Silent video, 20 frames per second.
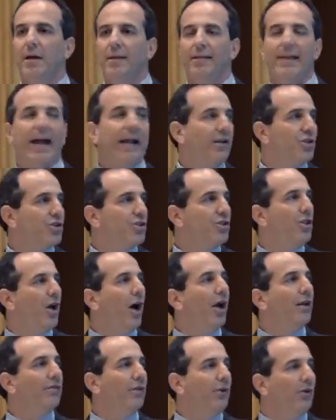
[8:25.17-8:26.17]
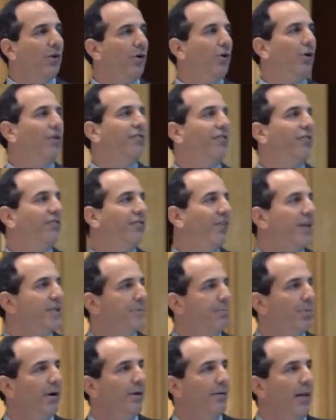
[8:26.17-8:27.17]
That is not the logo for
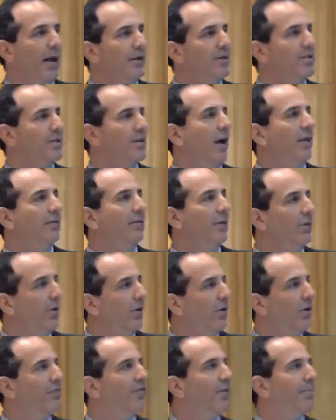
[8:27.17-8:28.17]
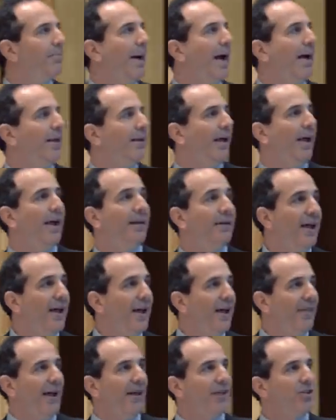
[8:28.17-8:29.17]
Facebook. That is not the logo for Band-Aid.
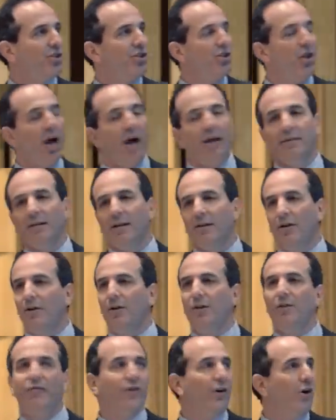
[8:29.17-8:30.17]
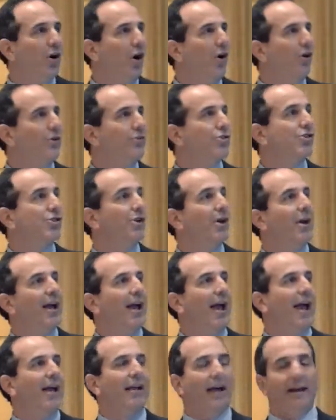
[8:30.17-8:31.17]
That is not the logo for Coach.
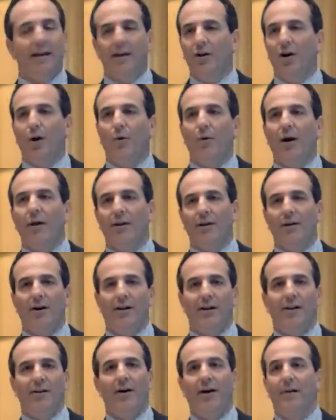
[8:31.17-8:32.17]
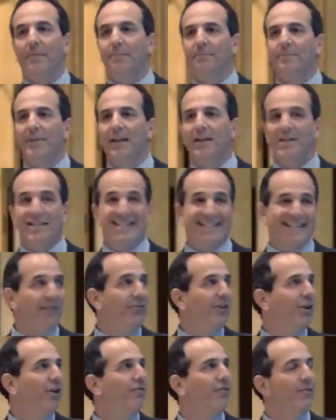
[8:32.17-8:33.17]
And I can go on and on and on. There's
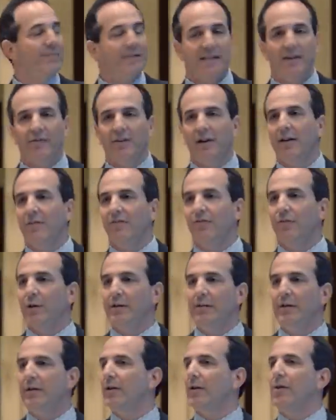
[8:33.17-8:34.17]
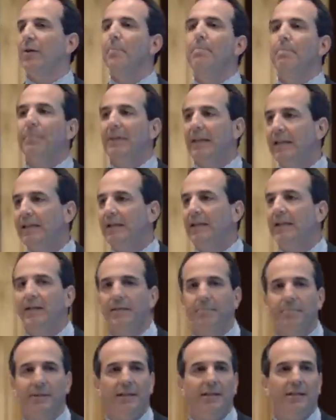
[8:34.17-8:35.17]
7 of them. 7 out of 14 are completely,
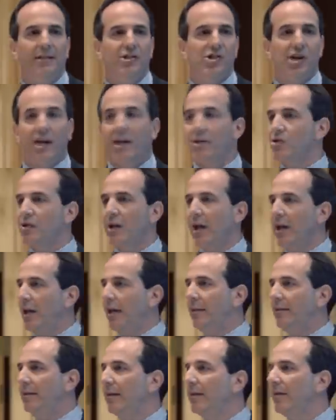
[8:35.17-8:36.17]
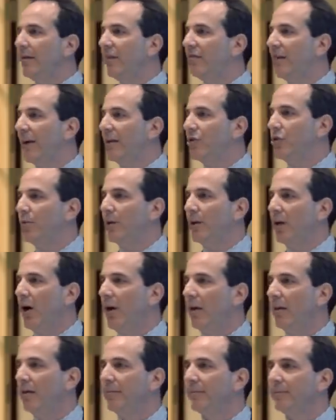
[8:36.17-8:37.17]
completely changed. It didn't affect you at
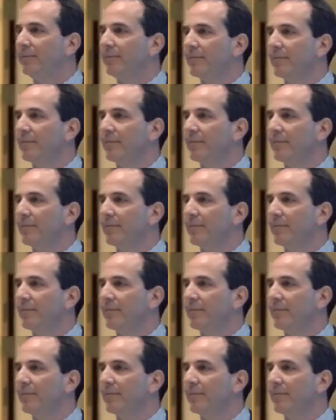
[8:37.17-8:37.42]
all.